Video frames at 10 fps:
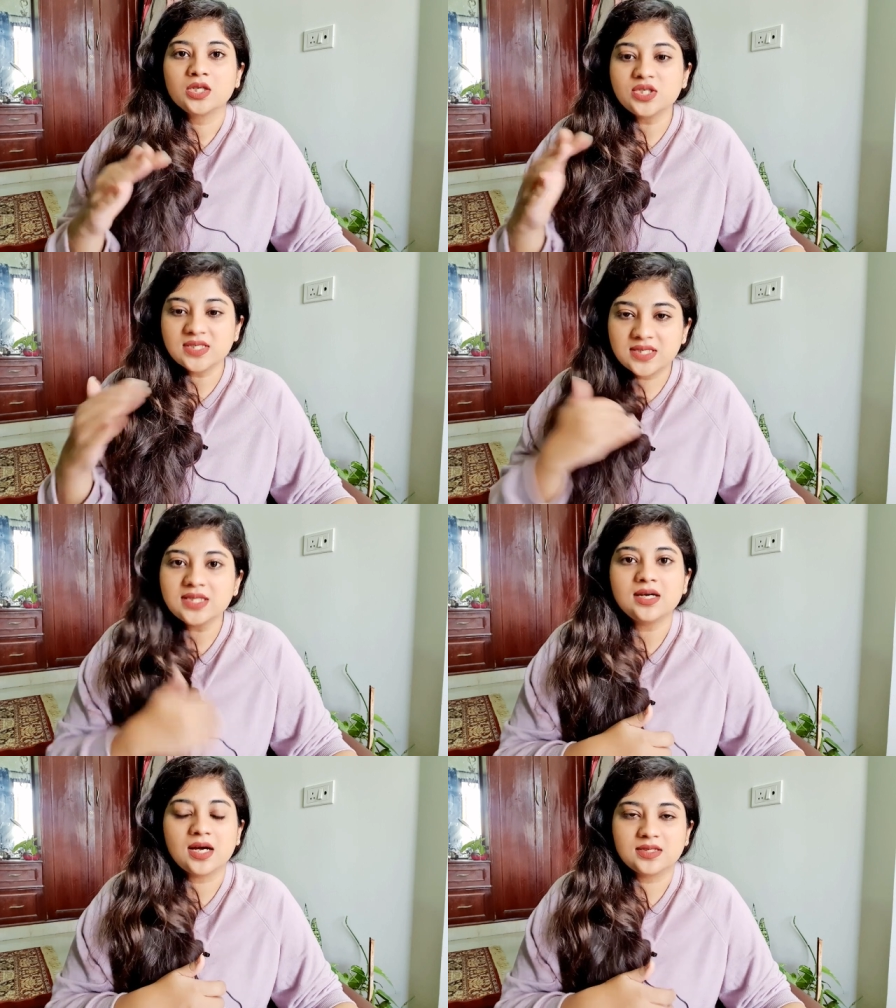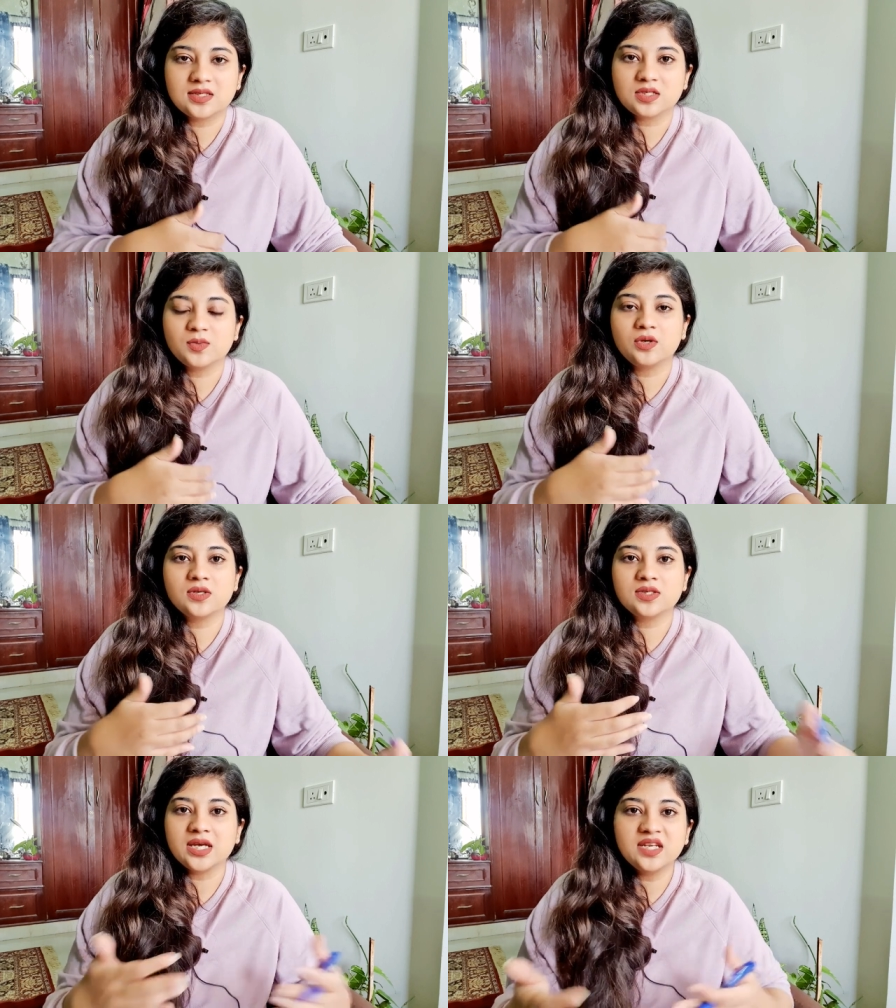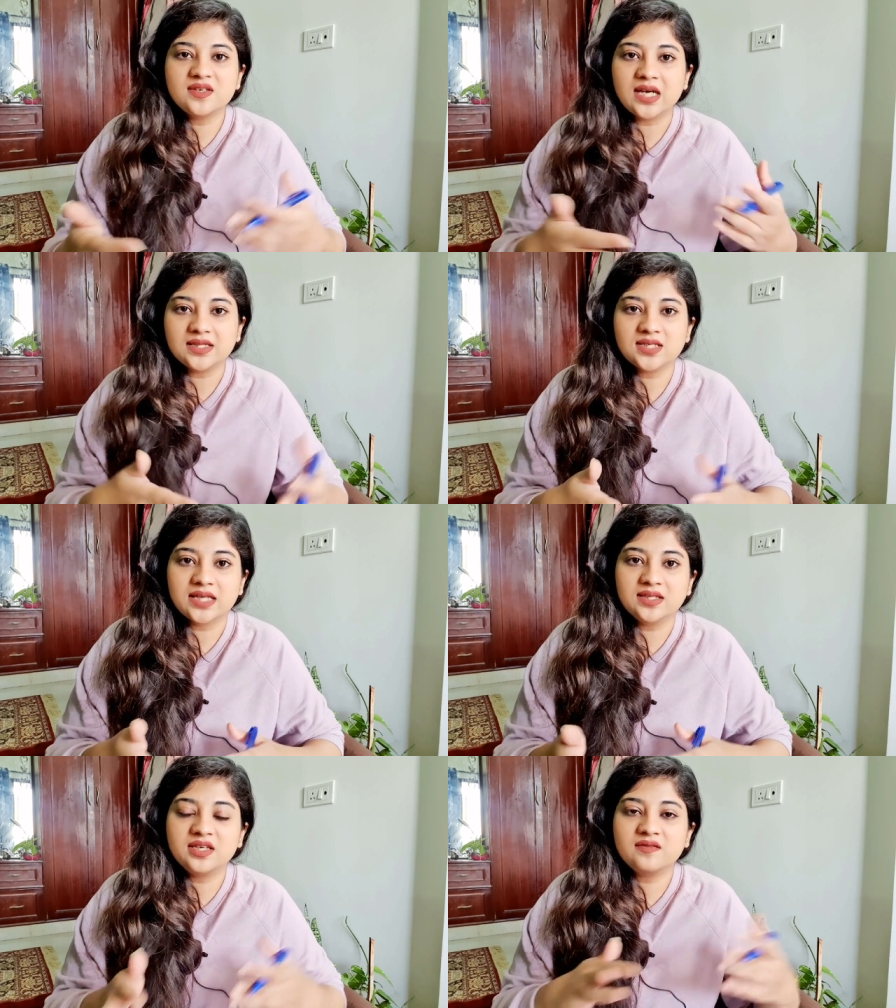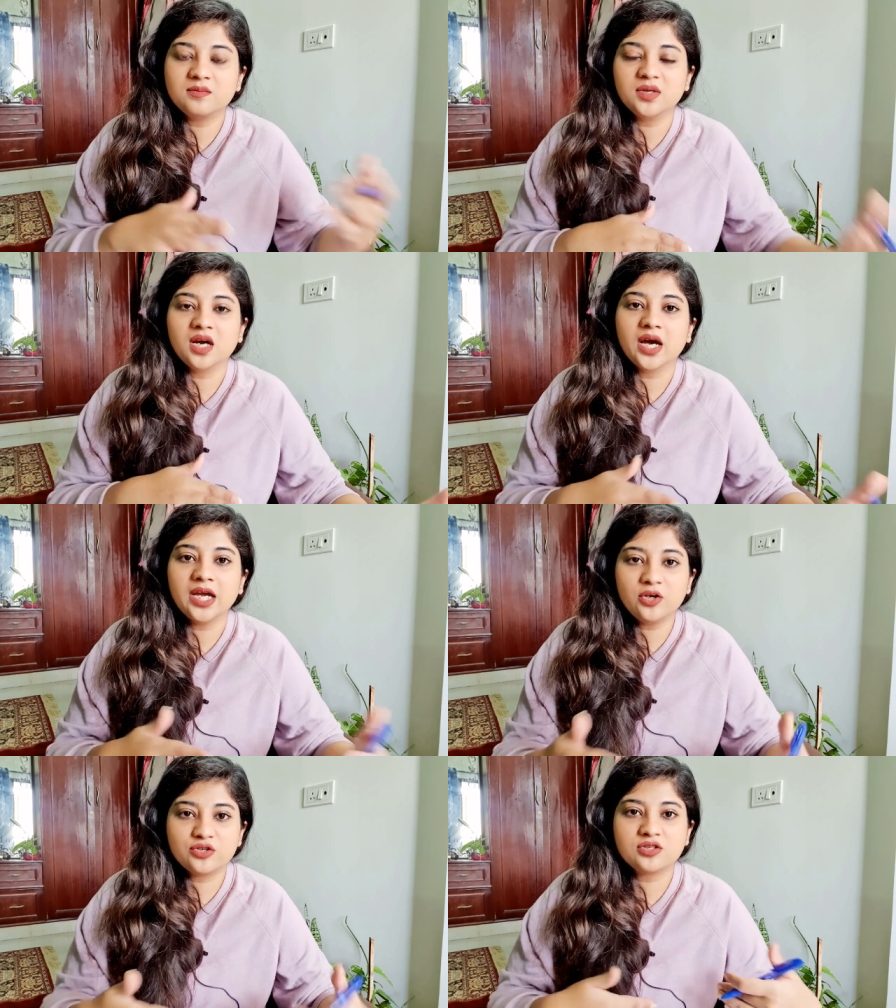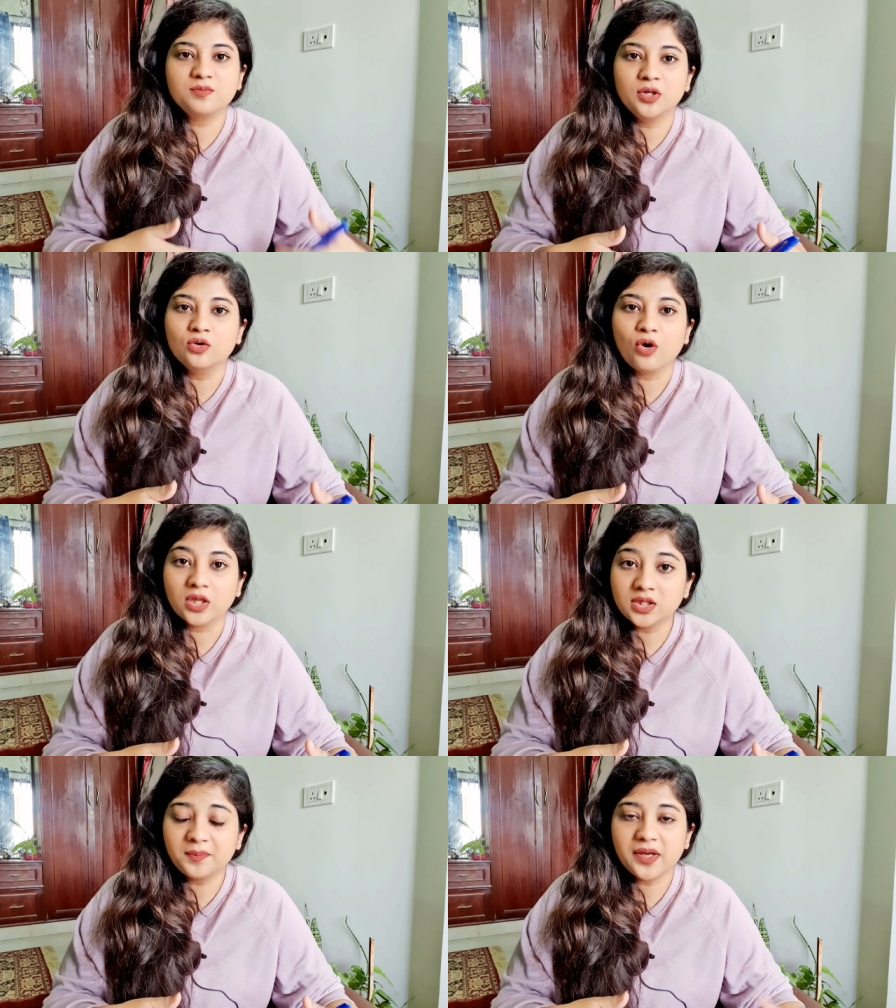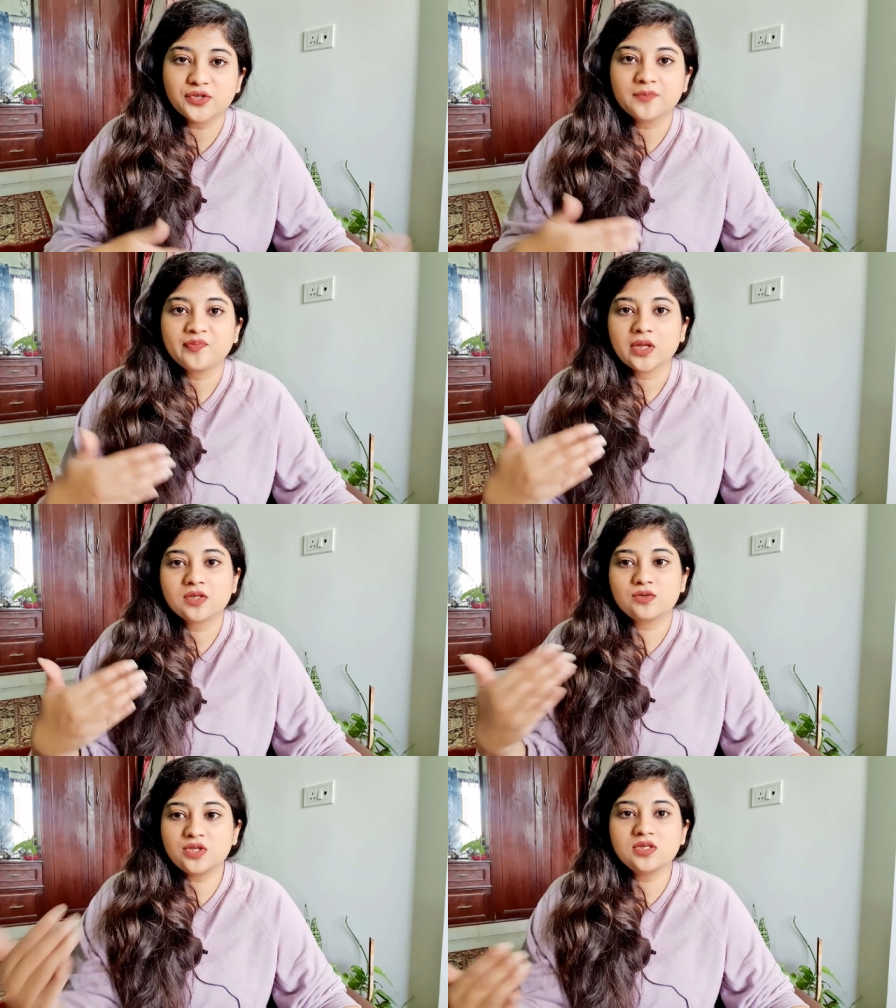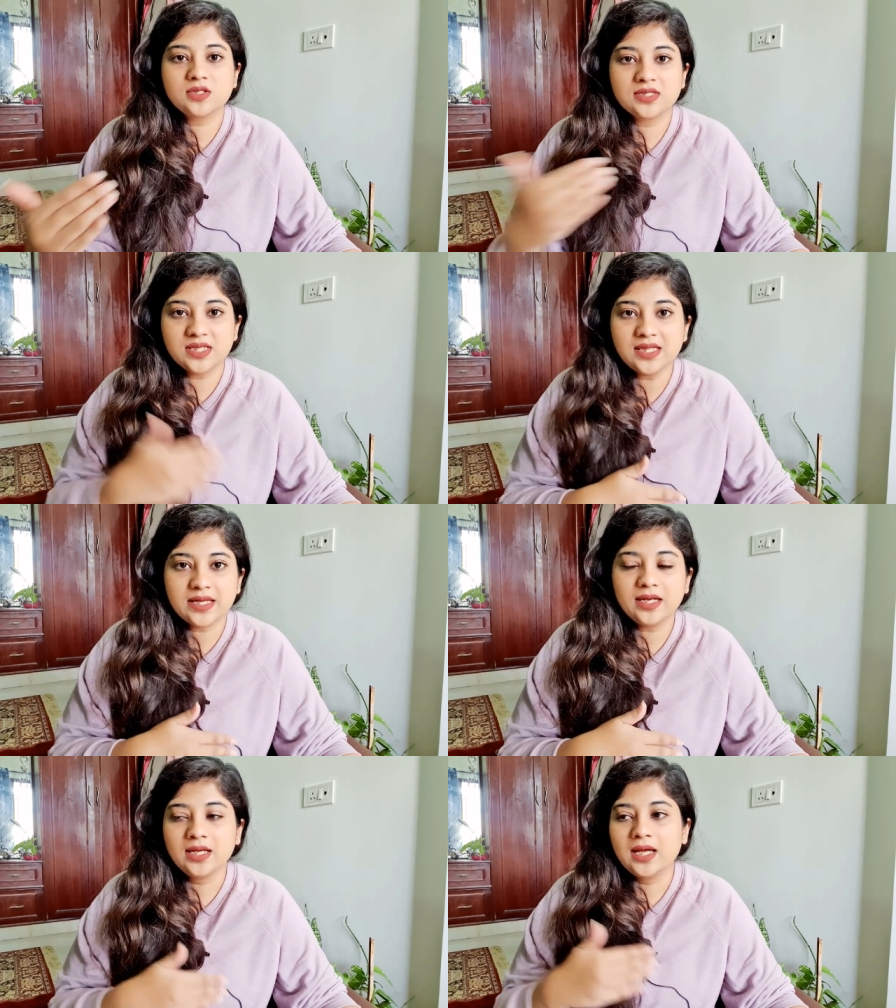just see the answers because anyways it's either given behind or just below on the page so just see there